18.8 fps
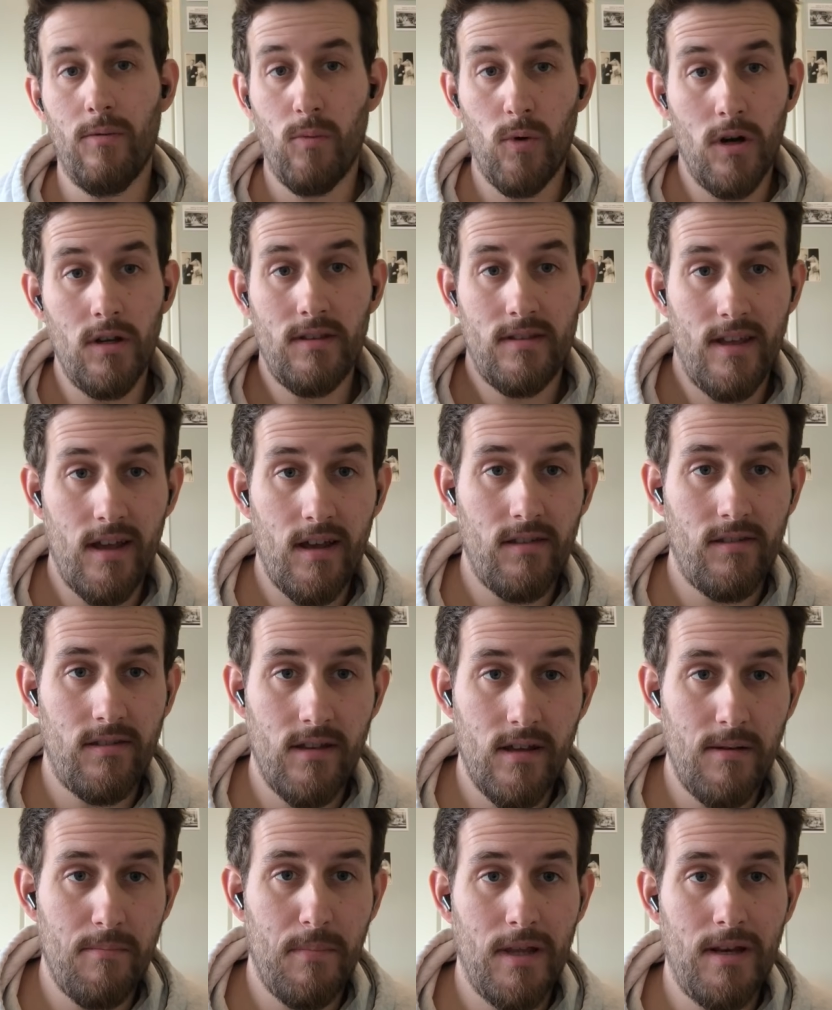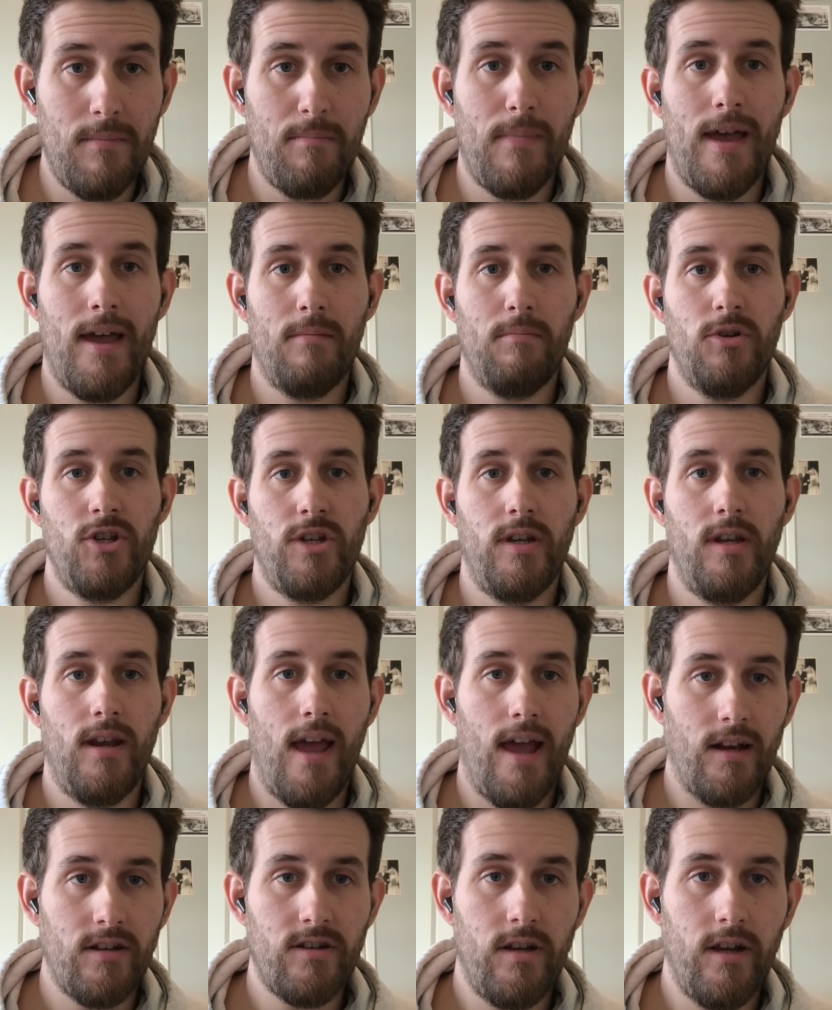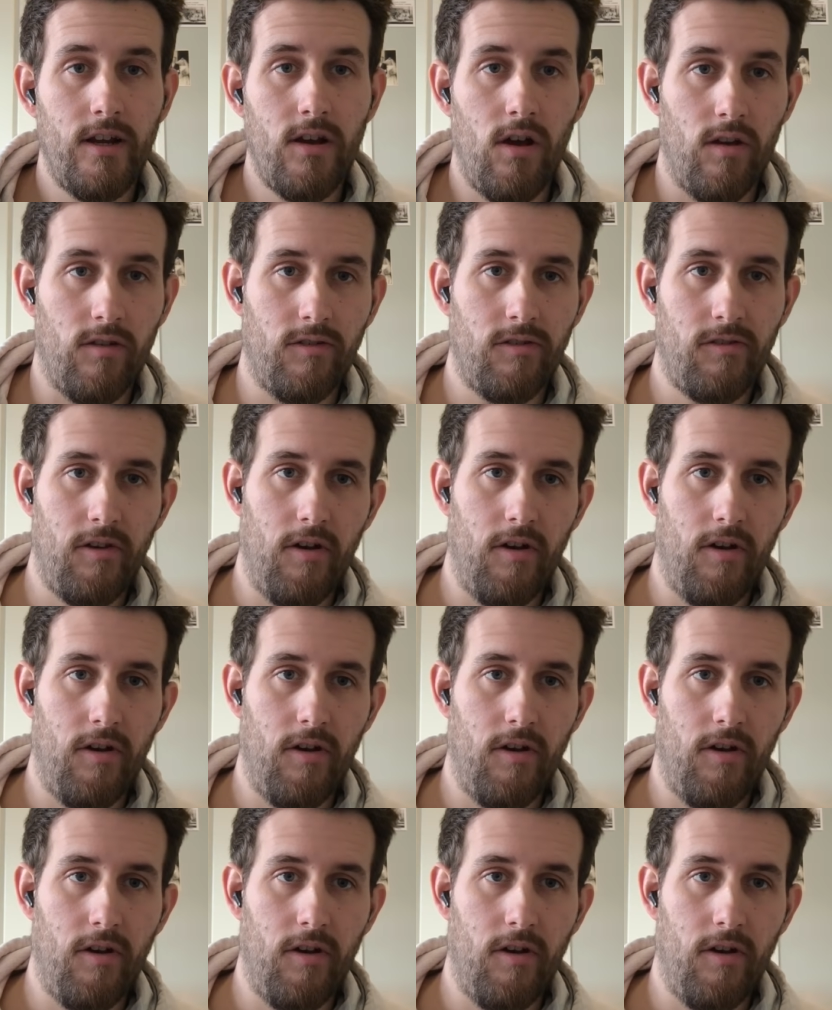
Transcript: what does the Minuteman machine actually cost?